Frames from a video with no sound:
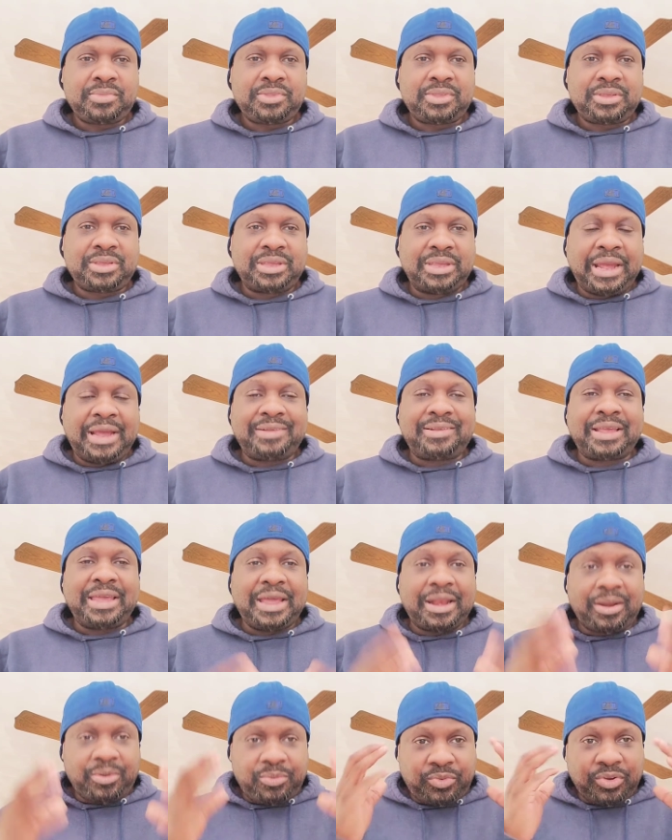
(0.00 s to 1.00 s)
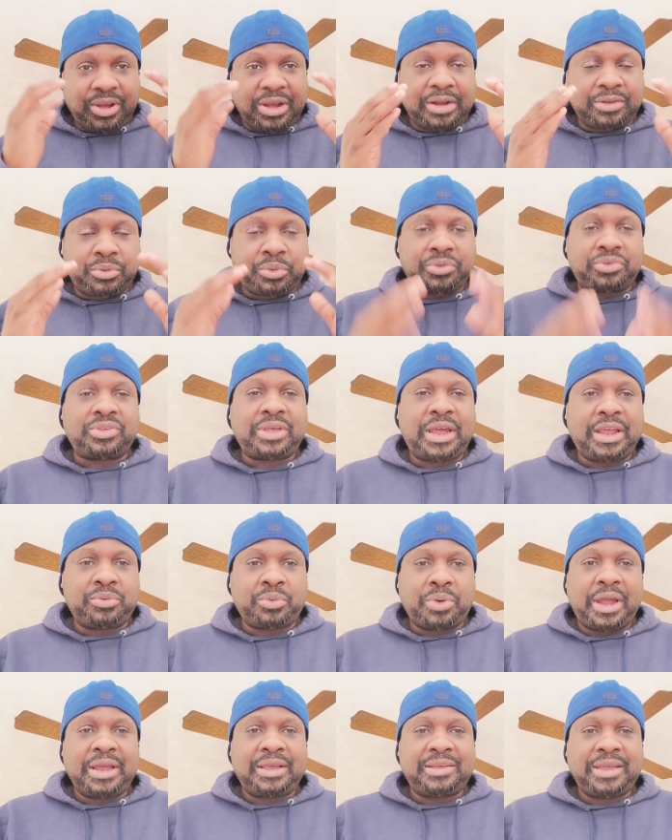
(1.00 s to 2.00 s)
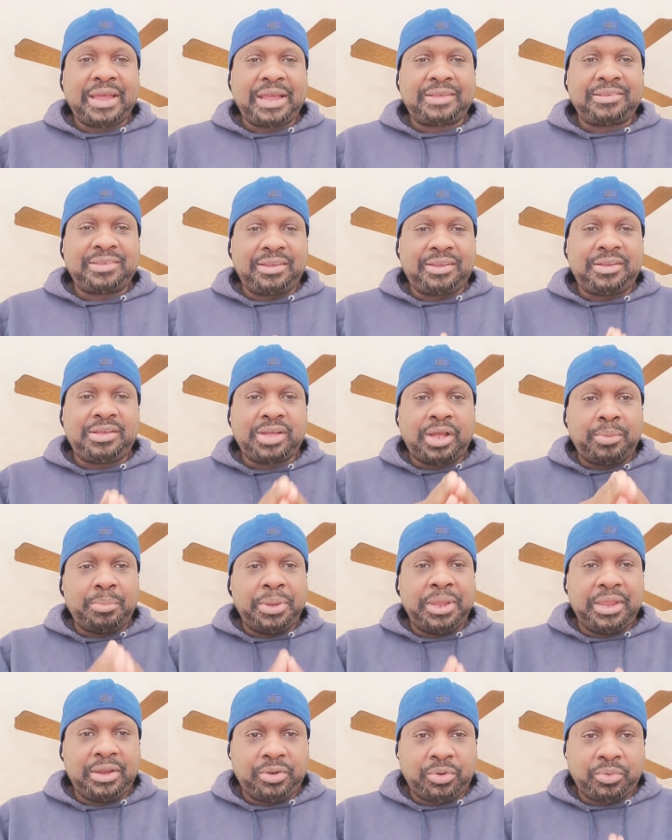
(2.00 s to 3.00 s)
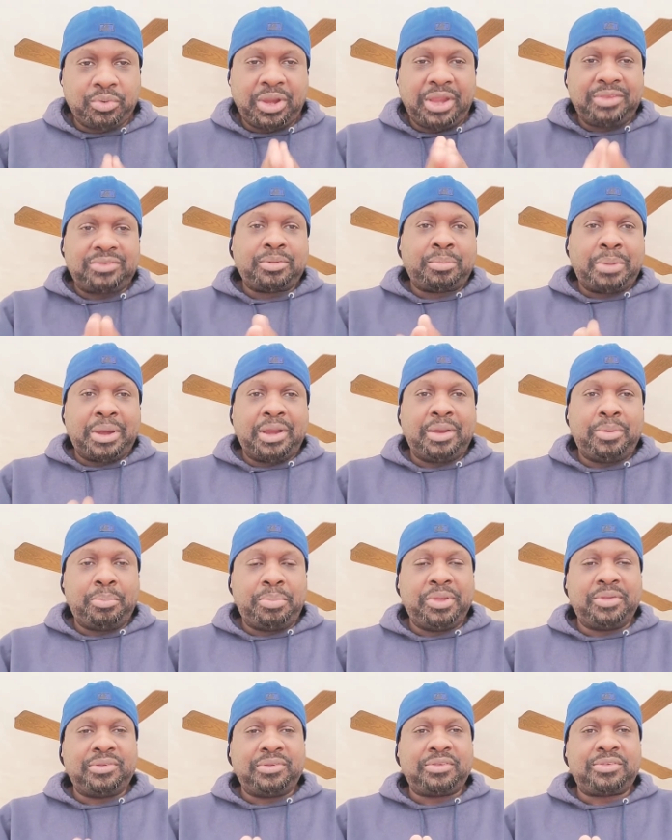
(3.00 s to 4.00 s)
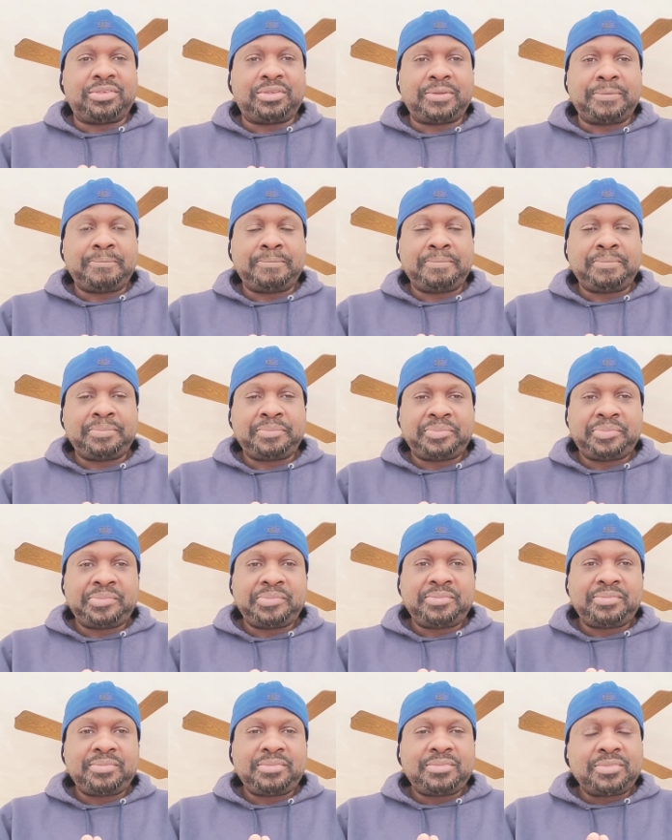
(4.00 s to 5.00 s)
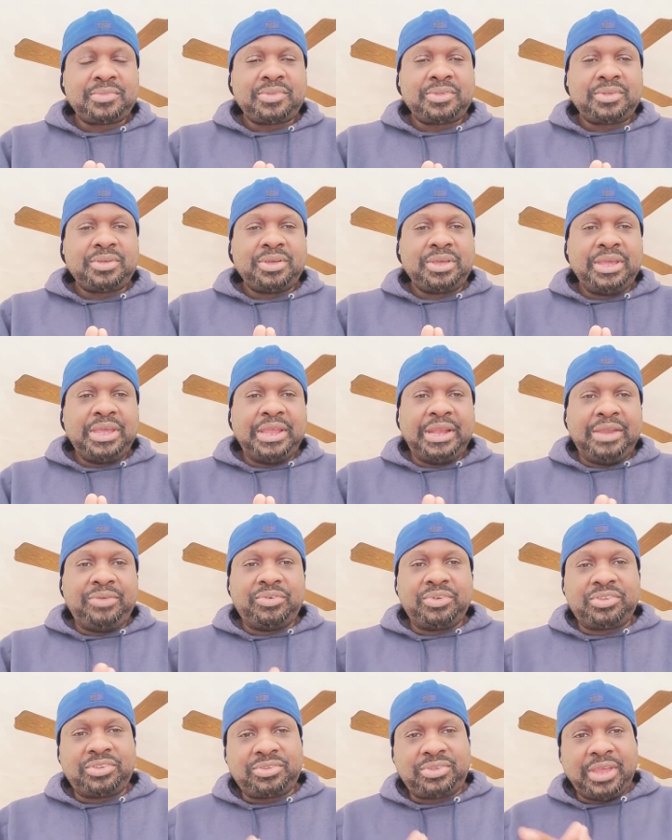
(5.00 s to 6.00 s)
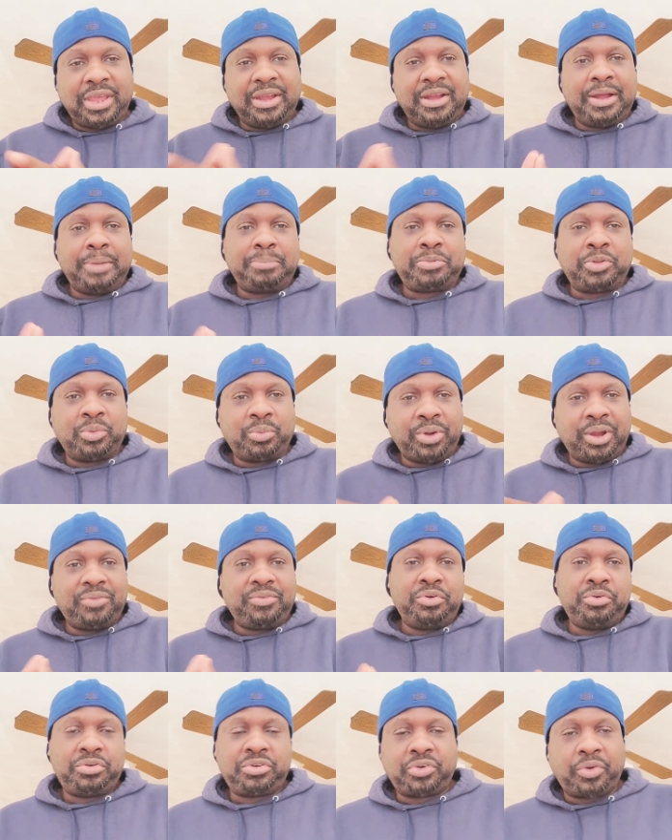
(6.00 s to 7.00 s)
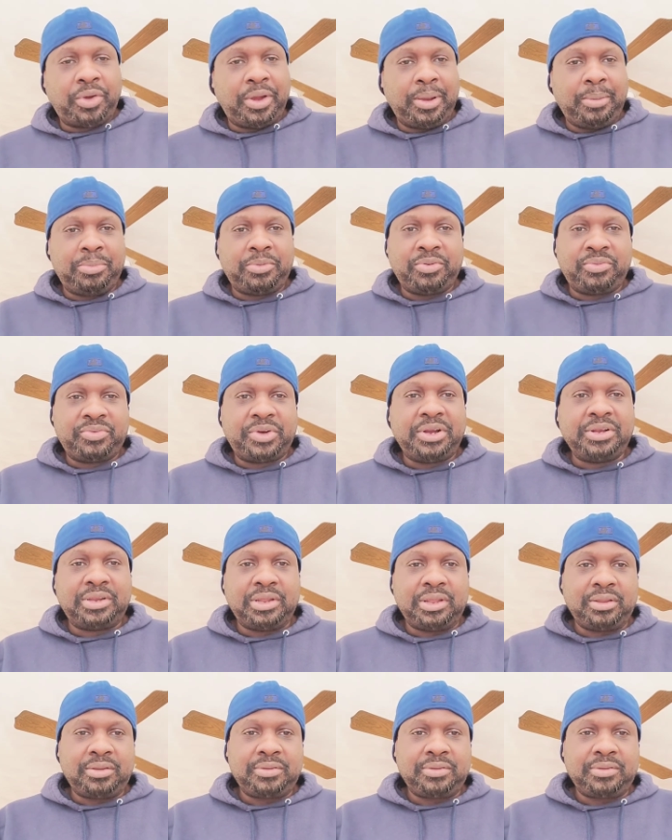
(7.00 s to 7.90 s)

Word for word: guys, I got to figure out to a science where I can actually come in and create somebody's business and even set up the revenue stream to fund it.